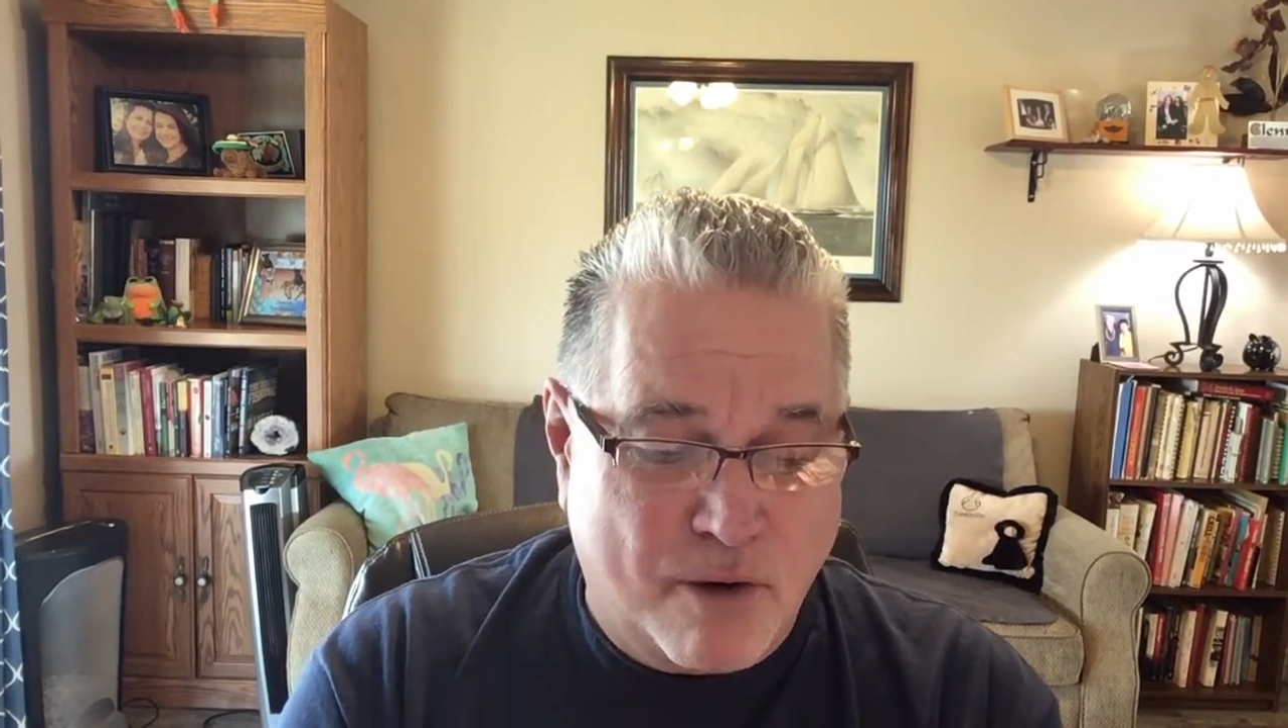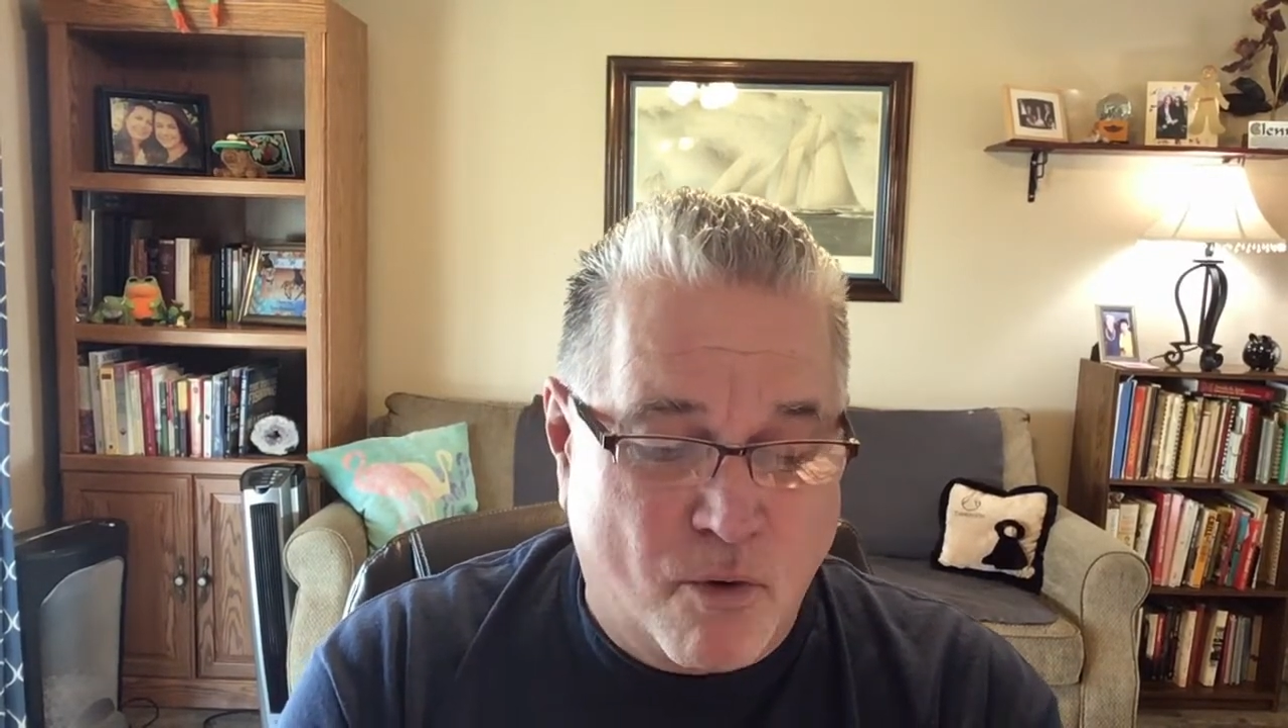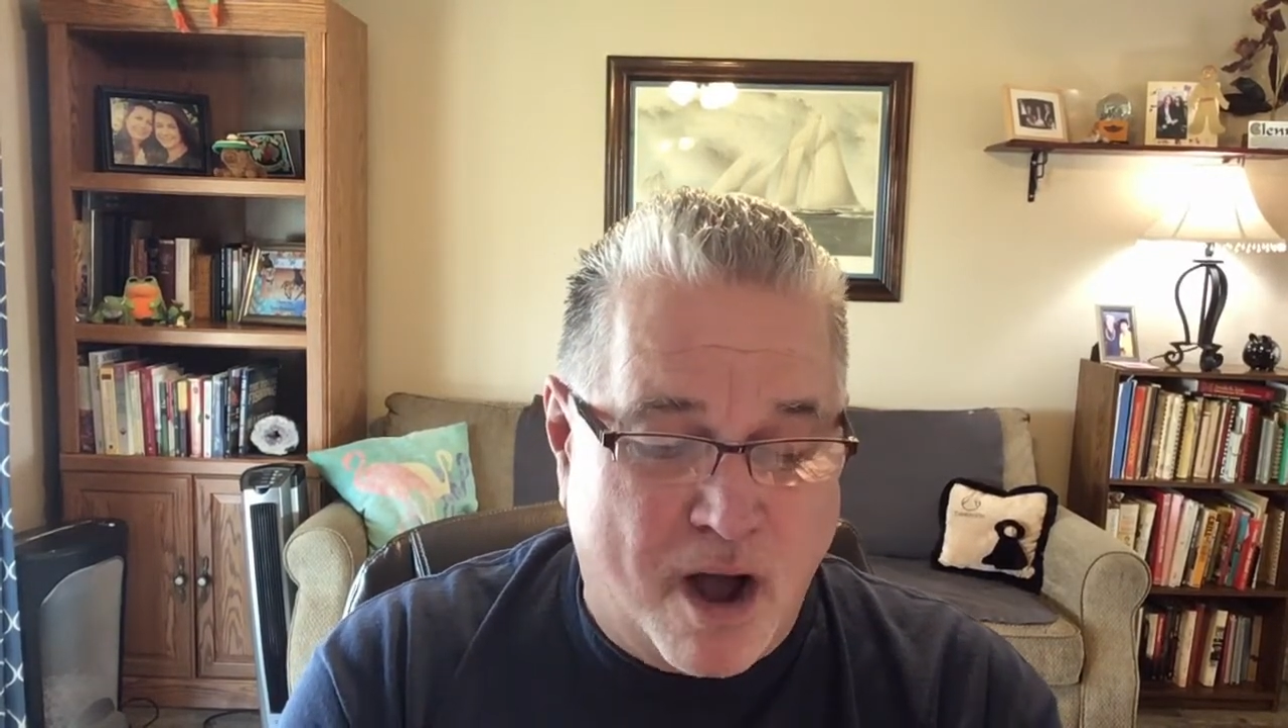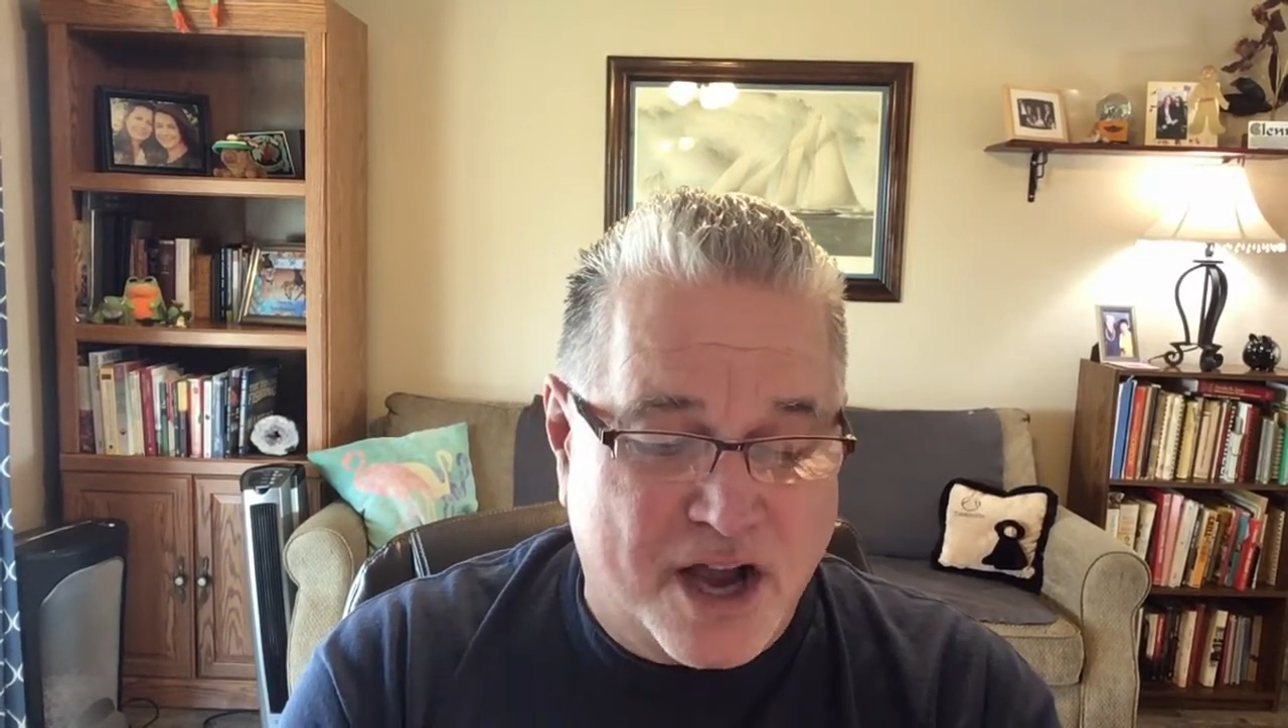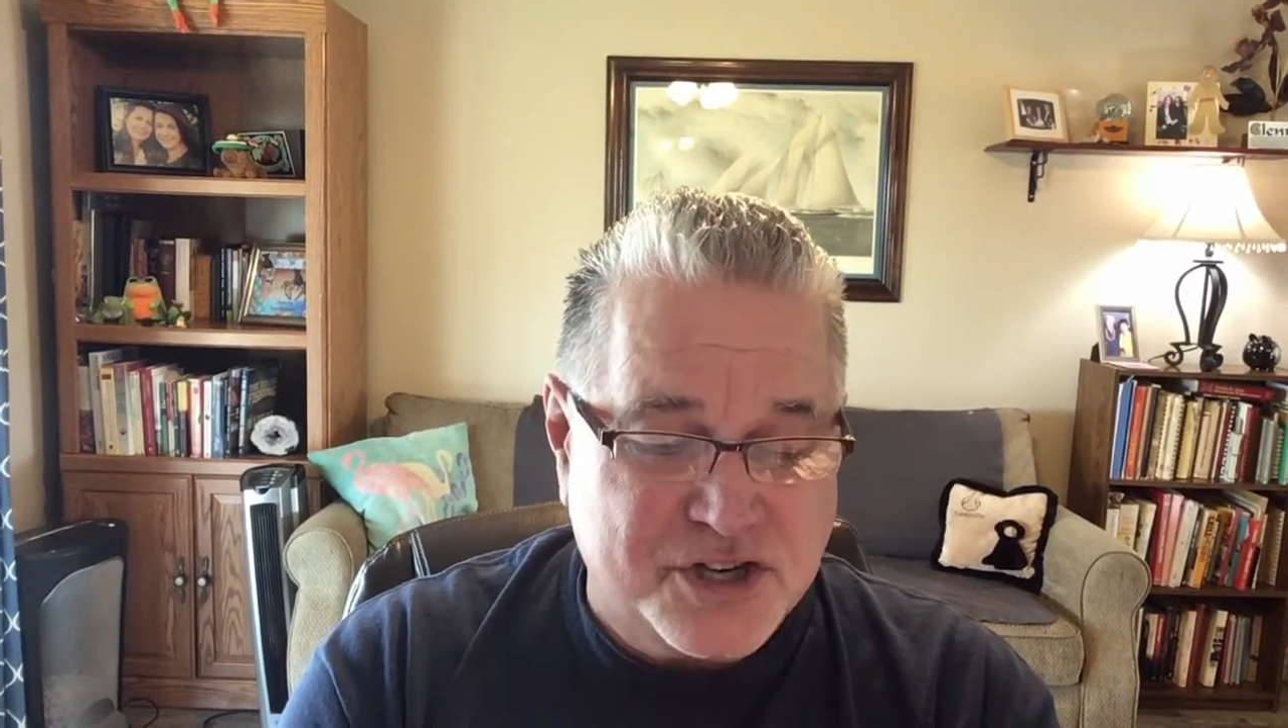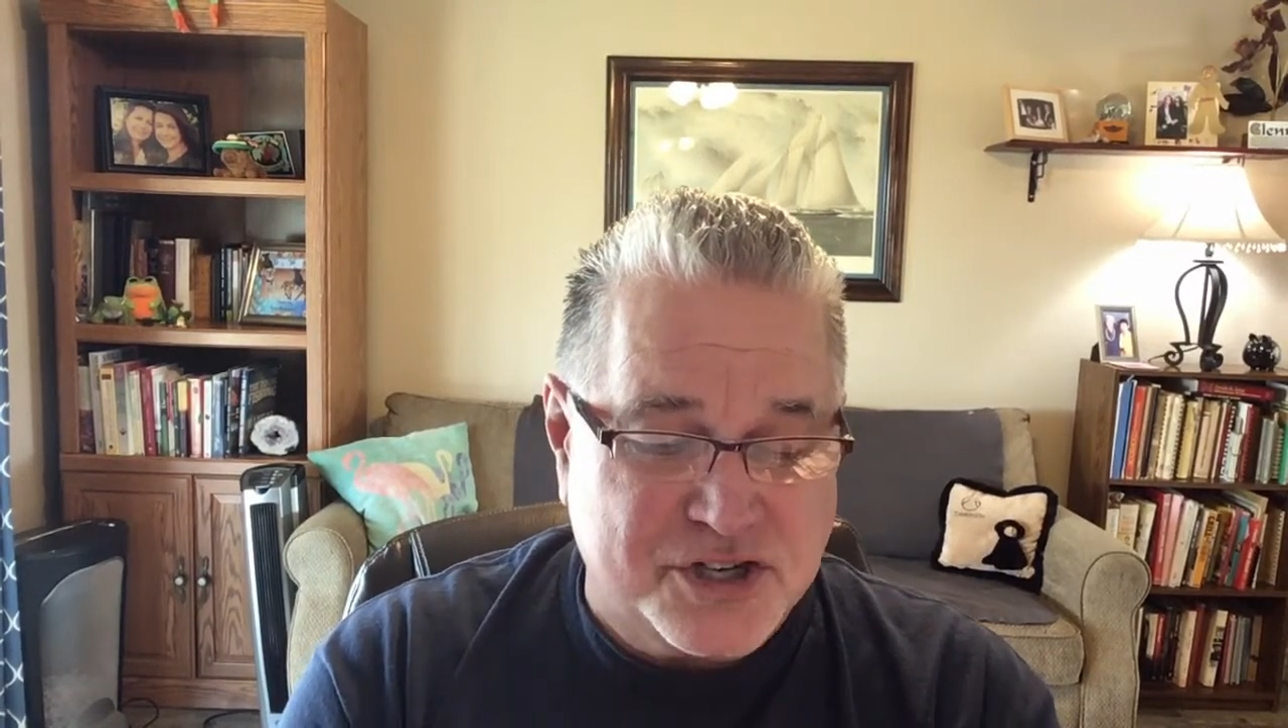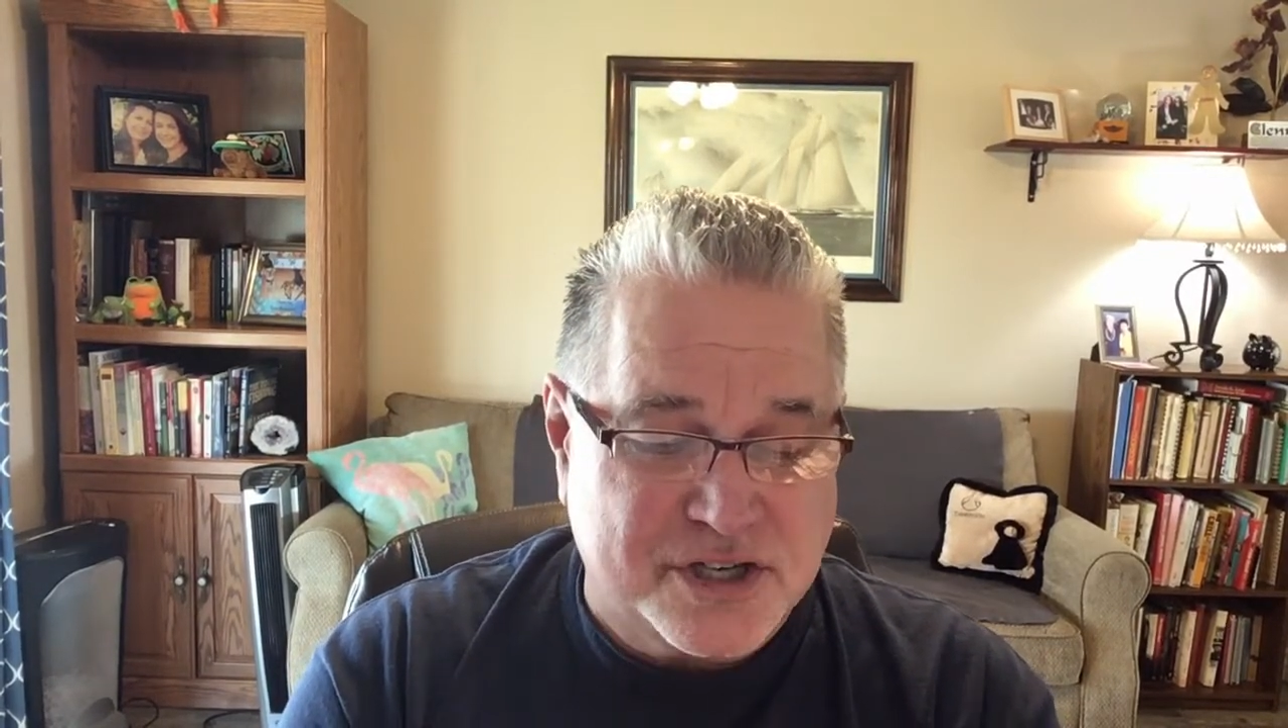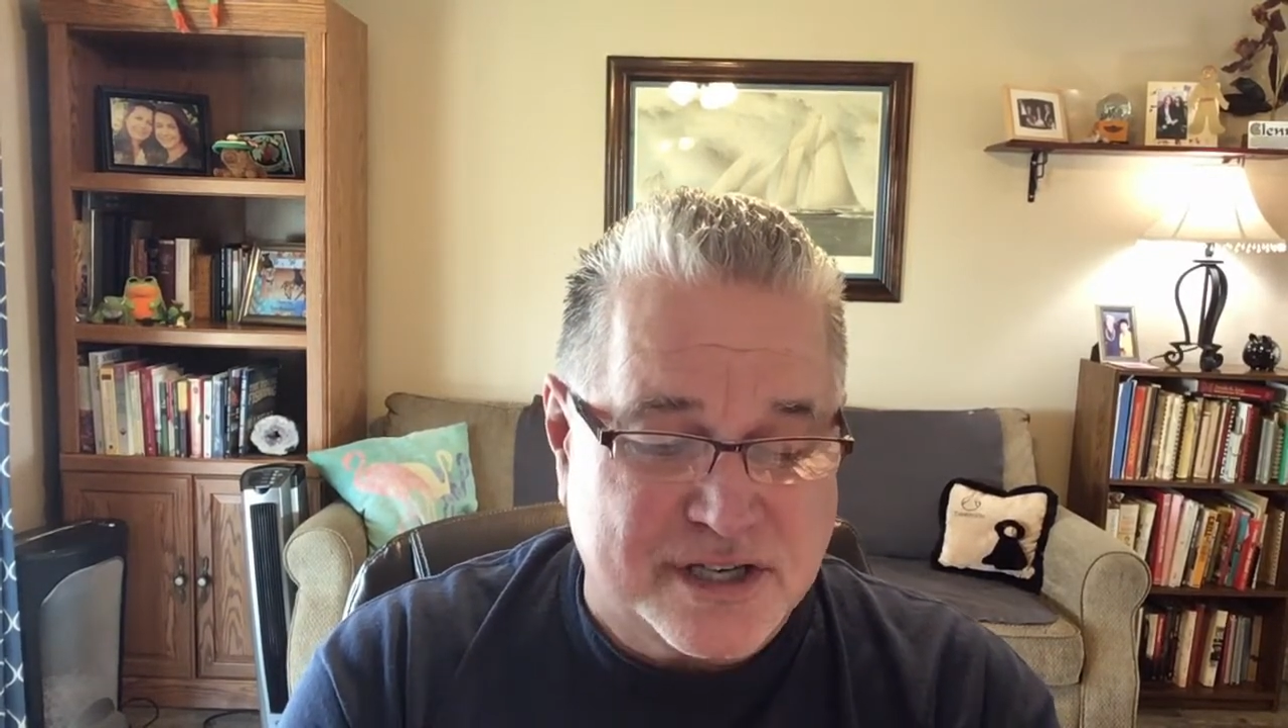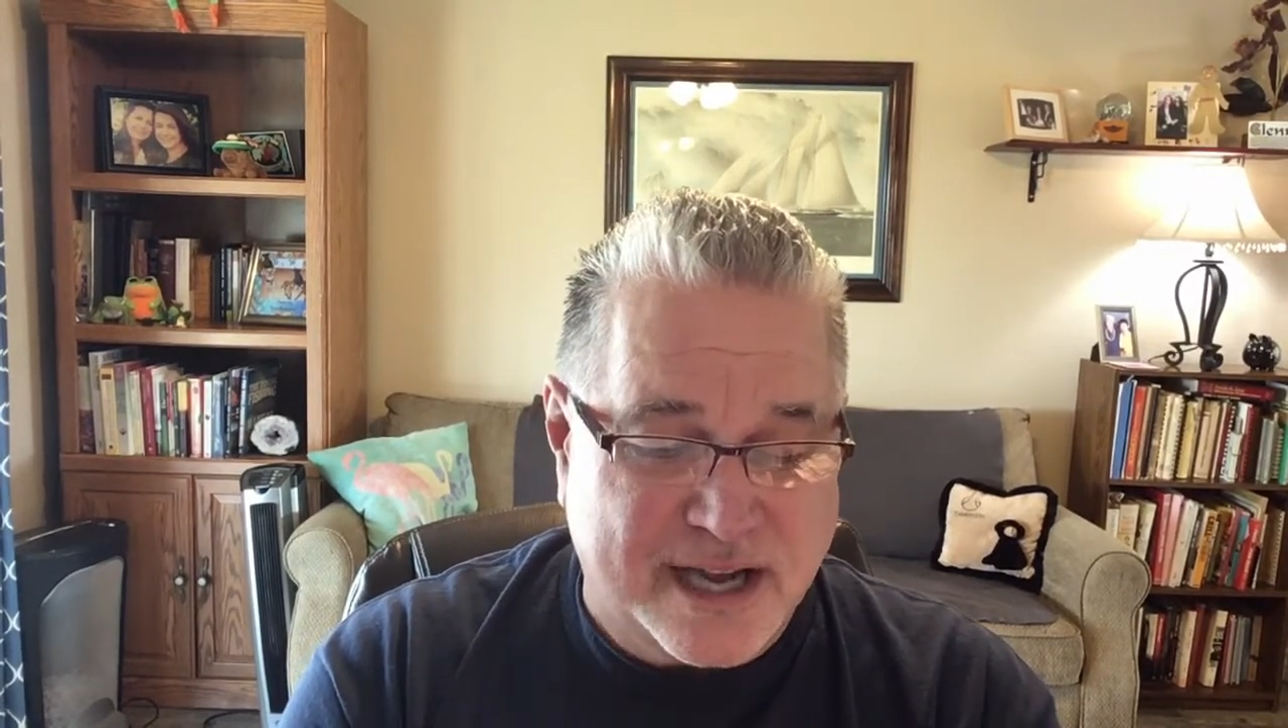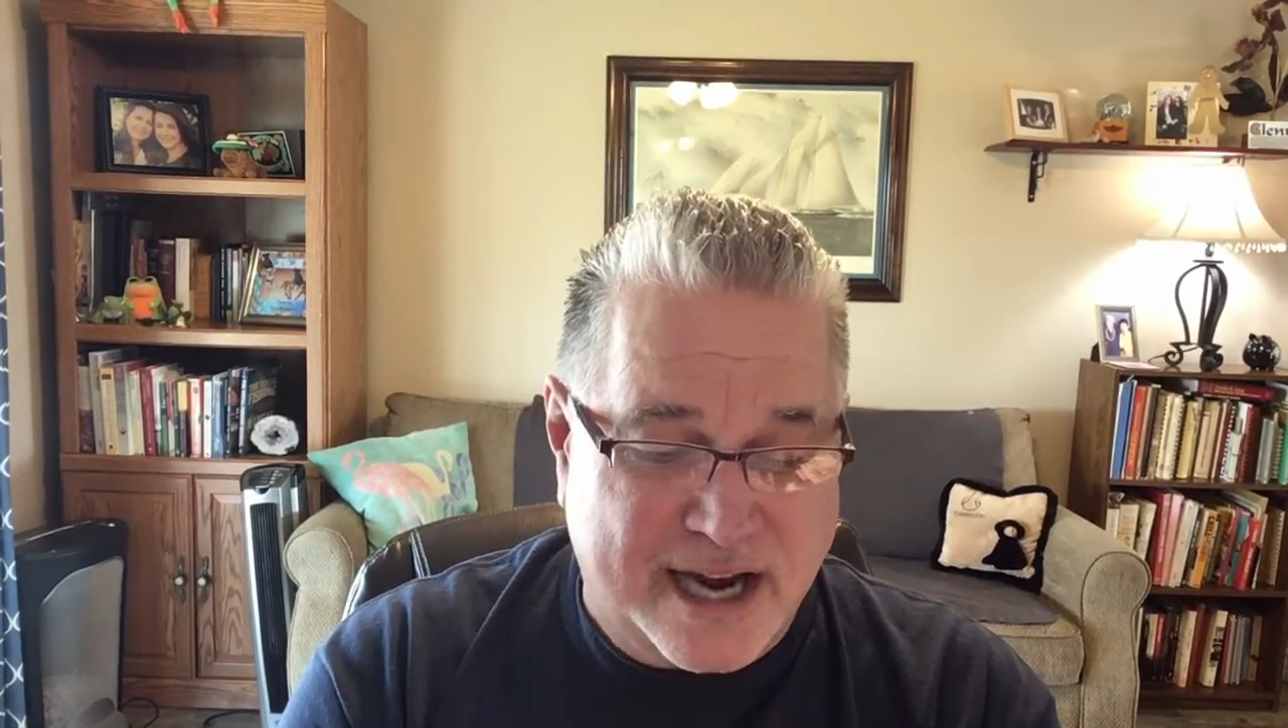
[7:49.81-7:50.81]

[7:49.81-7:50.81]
washed,